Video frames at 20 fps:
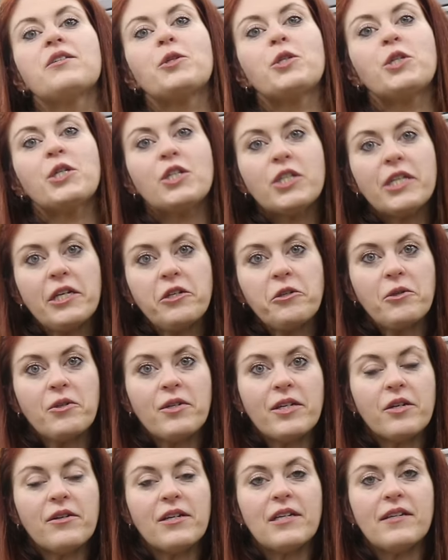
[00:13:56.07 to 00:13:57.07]
Our Gene Chaser
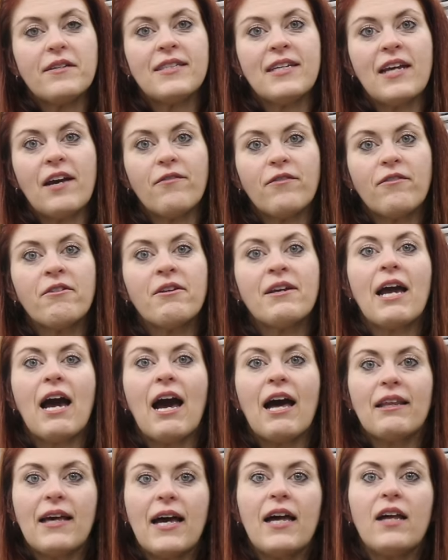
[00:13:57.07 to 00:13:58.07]
series definitely
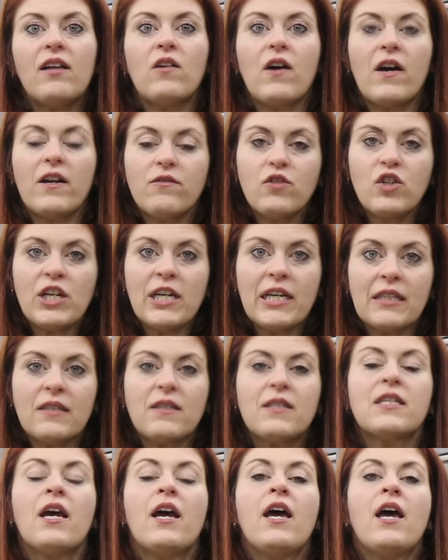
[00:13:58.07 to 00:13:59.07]
highlight a lot of
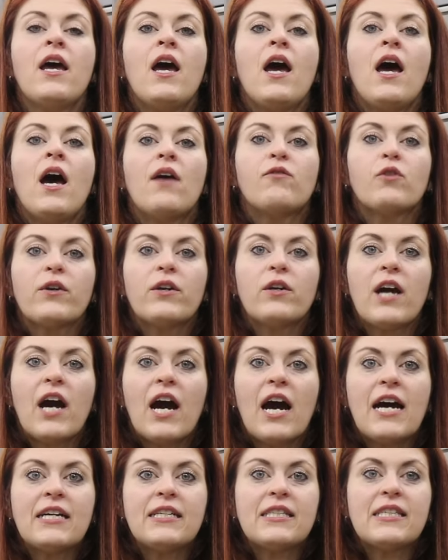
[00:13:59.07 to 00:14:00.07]
genes for you
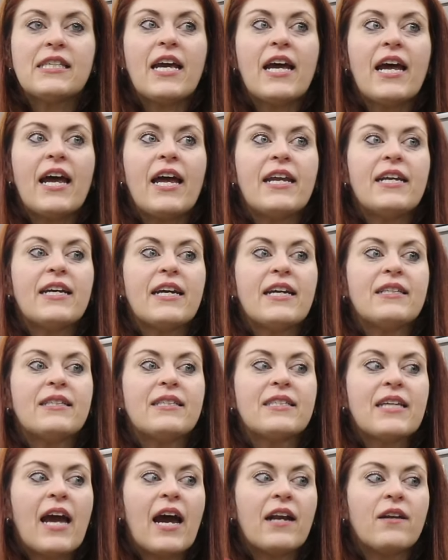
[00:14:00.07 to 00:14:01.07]
guys, that
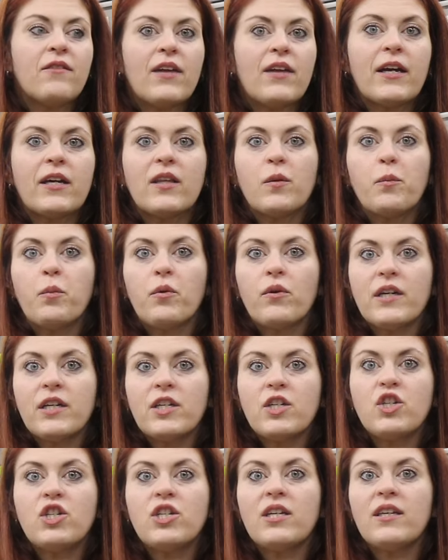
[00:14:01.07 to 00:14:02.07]
it's kind of the
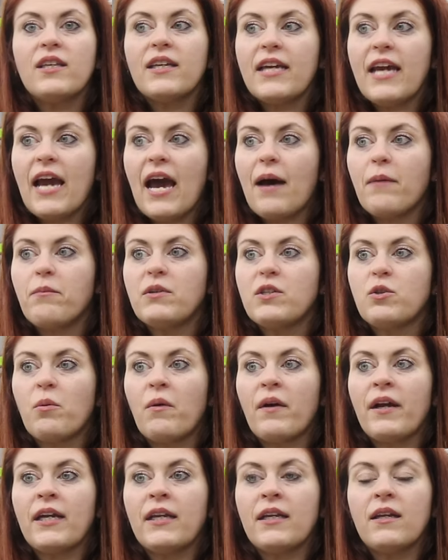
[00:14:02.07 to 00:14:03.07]
bridge to the gap
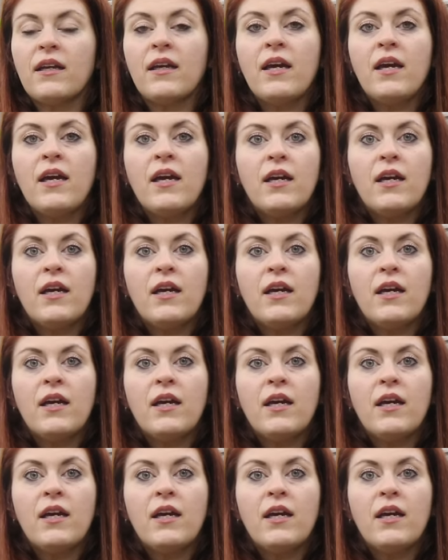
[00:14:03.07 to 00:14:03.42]
between,